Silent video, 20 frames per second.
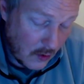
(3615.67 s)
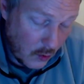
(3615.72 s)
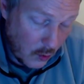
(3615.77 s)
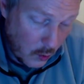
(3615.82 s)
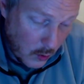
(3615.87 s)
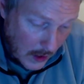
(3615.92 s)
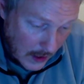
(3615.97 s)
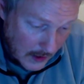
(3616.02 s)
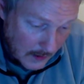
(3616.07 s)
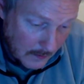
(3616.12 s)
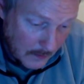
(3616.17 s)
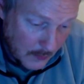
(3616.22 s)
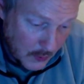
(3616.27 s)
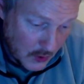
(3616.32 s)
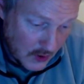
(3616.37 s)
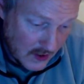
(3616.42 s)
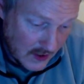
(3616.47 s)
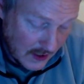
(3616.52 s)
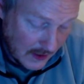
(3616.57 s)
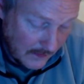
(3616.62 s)

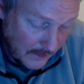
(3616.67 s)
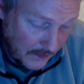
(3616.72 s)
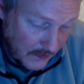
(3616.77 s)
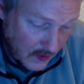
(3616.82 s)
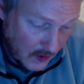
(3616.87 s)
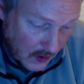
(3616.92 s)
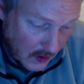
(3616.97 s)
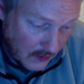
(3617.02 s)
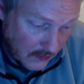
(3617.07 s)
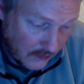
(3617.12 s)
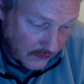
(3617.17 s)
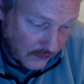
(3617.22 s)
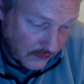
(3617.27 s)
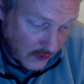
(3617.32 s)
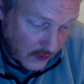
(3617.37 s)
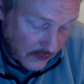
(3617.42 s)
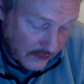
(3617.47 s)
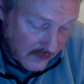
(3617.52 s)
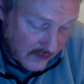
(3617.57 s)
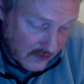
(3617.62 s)
1%
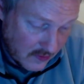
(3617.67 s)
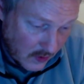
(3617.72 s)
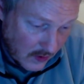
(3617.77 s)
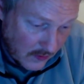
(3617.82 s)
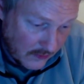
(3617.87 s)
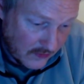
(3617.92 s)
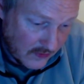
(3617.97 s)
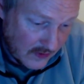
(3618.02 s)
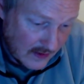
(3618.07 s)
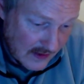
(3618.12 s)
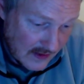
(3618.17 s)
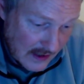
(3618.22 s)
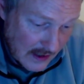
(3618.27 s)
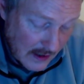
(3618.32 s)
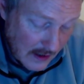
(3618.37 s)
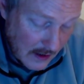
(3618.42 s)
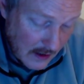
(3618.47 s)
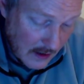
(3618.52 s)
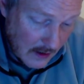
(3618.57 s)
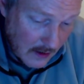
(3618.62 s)
of Swift's
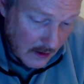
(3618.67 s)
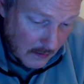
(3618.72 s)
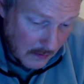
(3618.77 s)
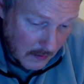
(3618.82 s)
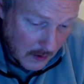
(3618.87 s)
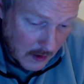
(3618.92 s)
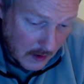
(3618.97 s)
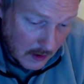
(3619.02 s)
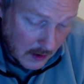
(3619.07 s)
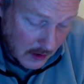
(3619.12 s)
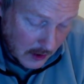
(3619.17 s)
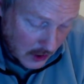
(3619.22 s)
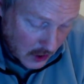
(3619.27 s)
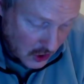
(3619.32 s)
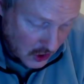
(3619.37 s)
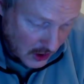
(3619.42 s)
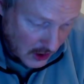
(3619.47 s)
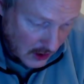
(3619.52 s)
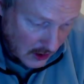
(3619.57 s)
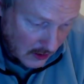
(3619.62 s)
market
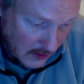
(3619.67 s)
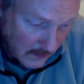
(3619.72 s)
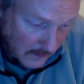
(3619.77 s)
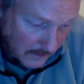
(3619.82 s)
share.